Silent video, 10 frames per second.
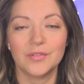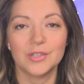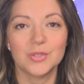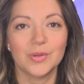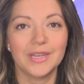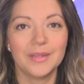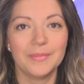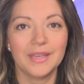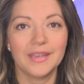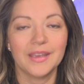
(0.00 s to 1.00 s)
for joining
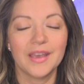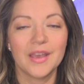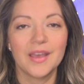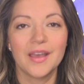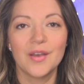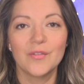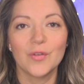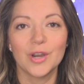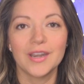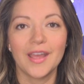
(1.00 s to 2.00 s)
me
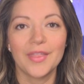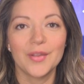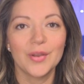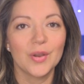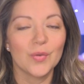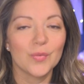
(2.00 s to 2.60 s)
for another